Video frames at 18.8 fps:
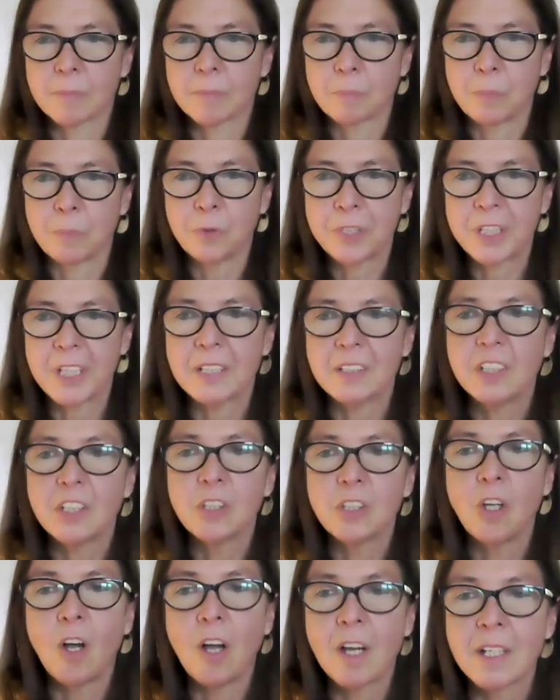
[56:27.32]
putting the
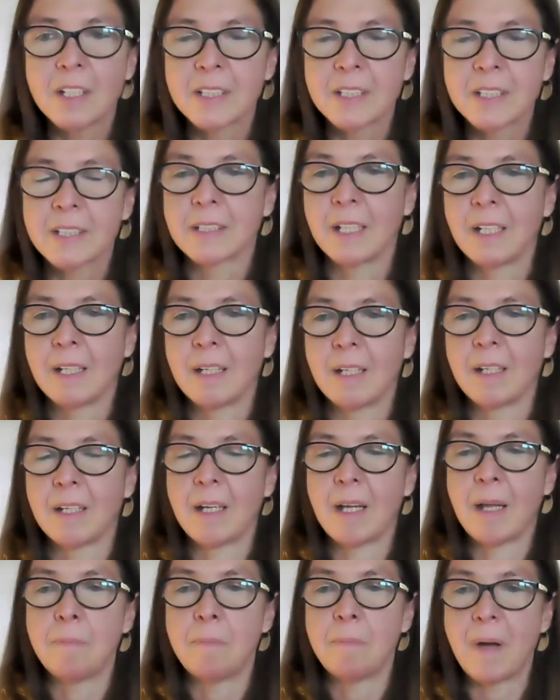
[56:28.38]
laws uh,
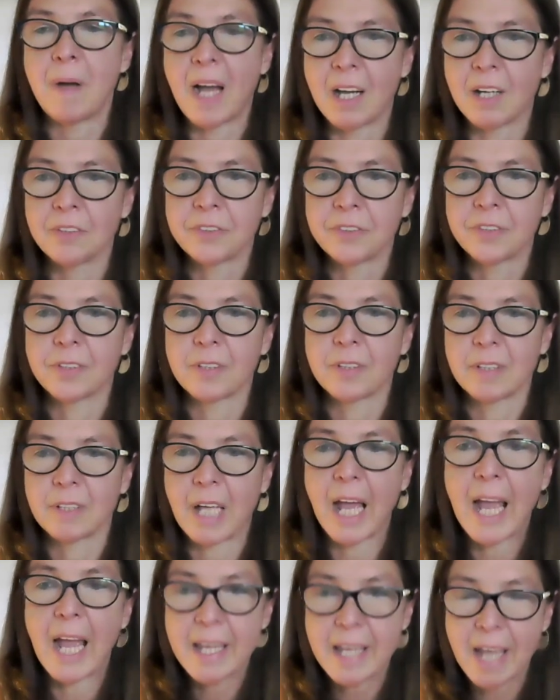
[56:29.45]
about
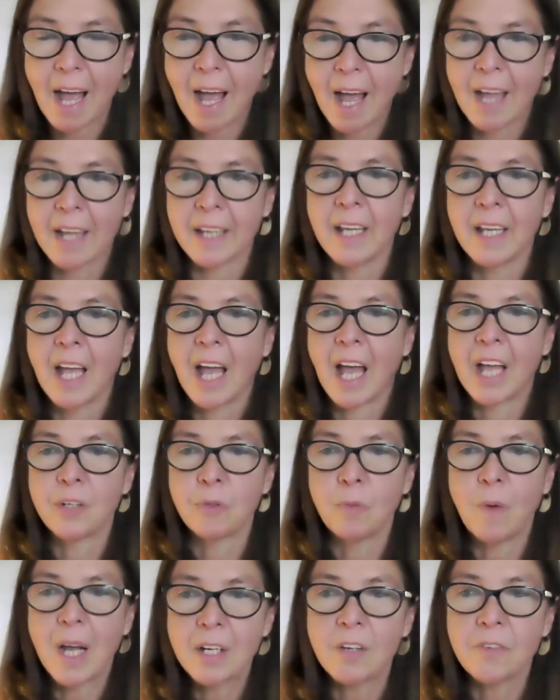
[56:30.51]
AI.
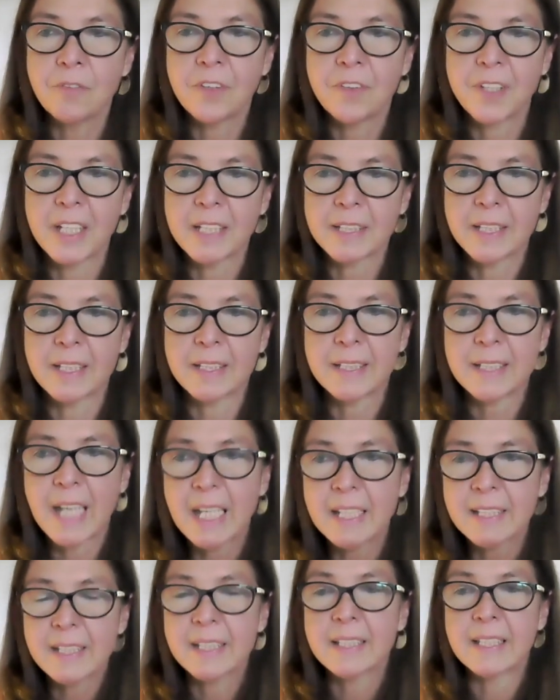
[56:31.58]
And one of the things it
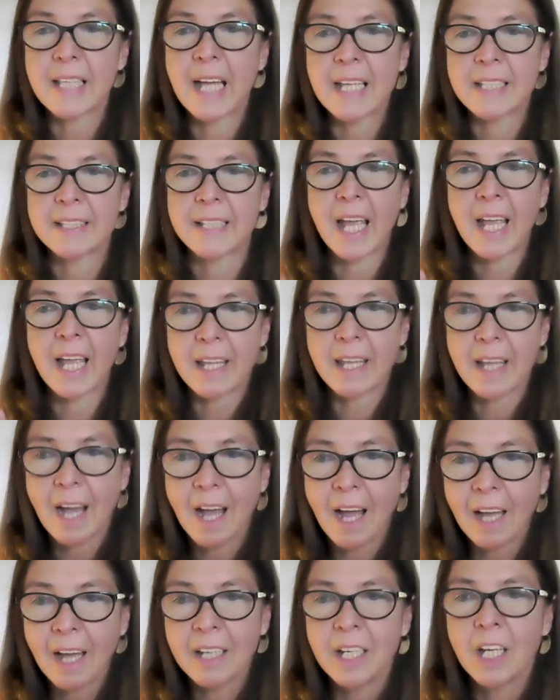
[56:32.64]
says is that
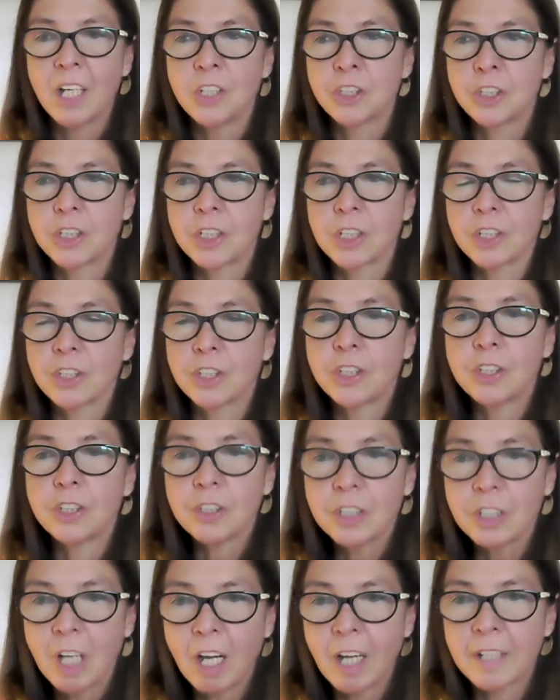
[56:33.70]
AI sh-
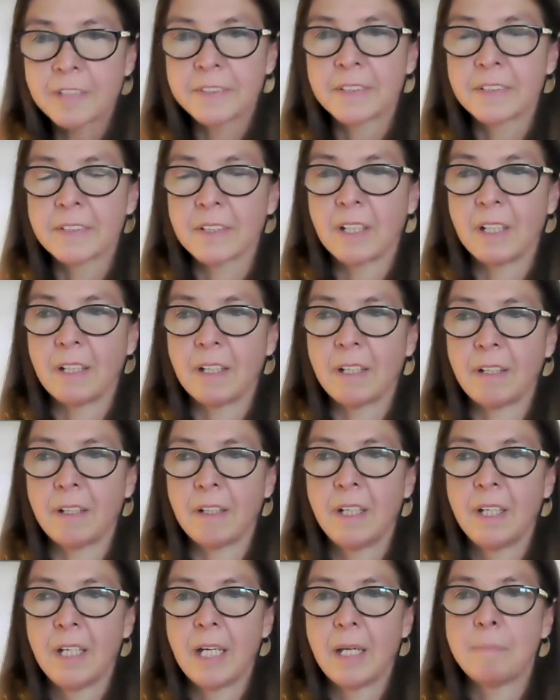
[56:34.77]
should not uh,
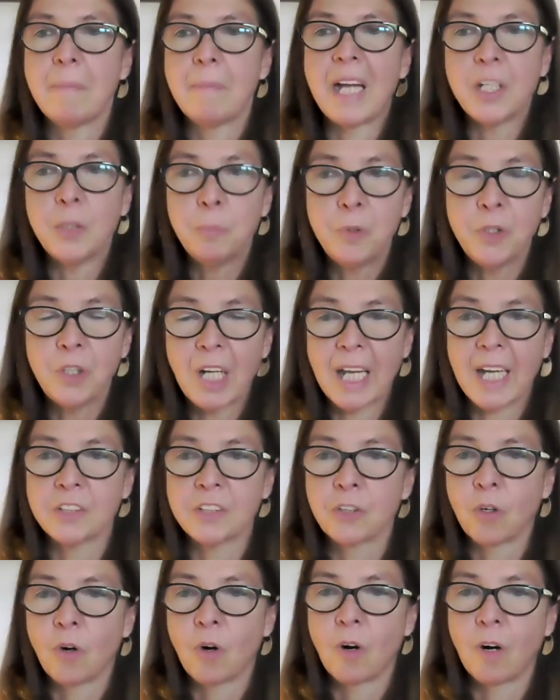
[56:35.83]

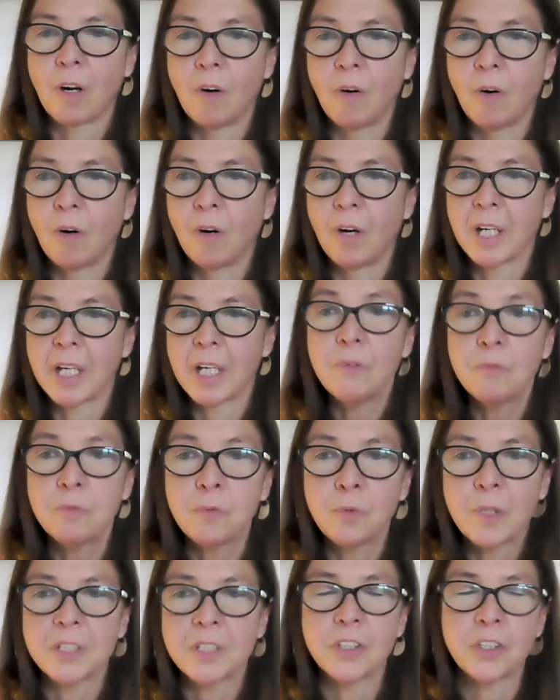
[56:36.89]
manipulate or, or
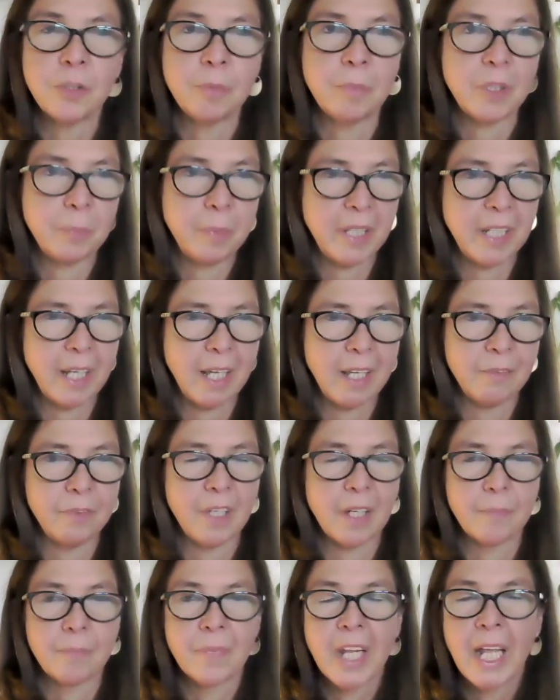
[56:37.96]
influence human
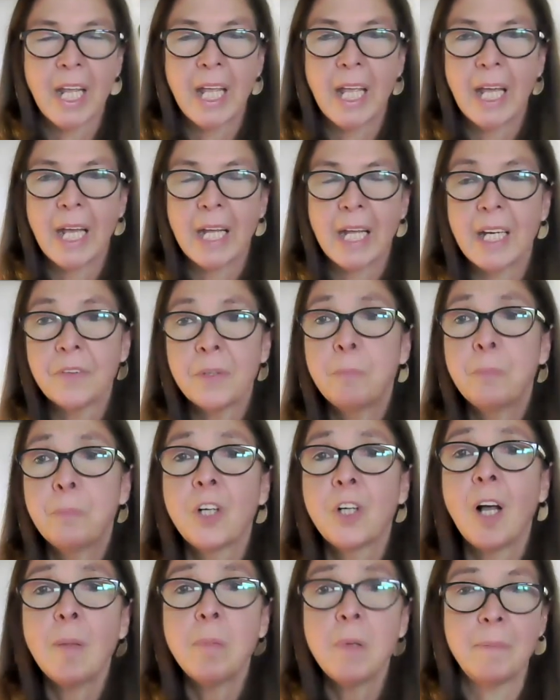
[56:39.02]
behavior. Now, the
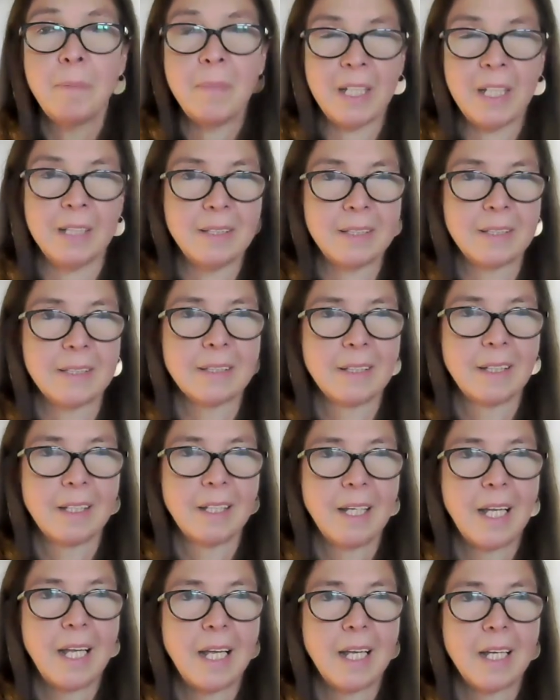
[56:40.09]
problem is
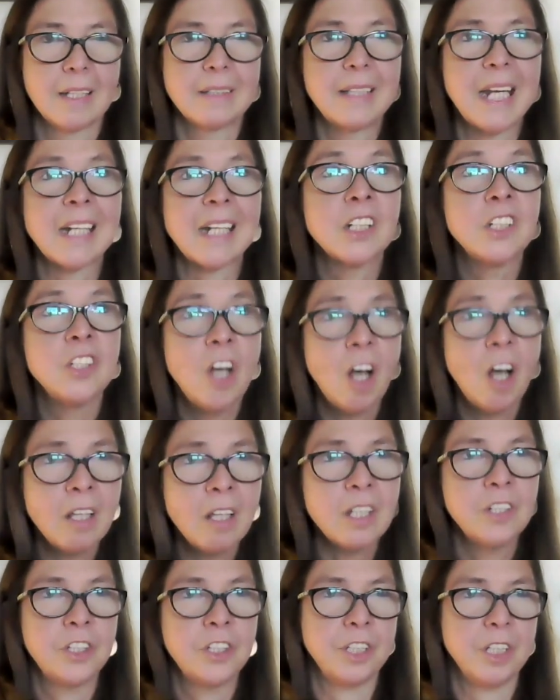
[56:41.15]

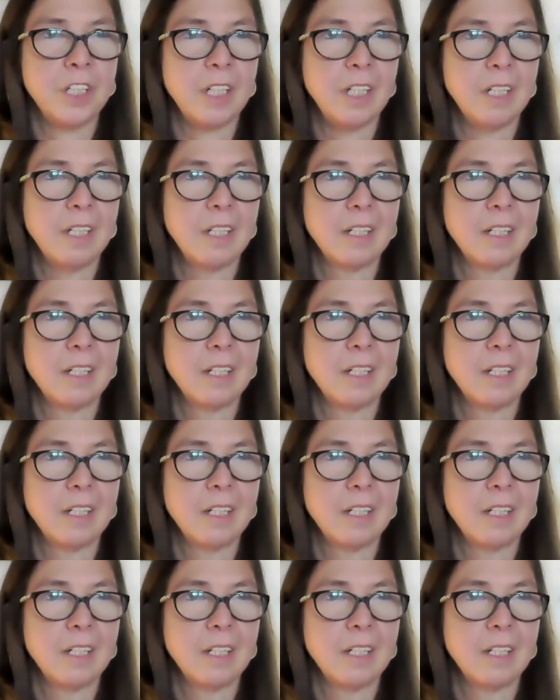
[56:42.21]
technology,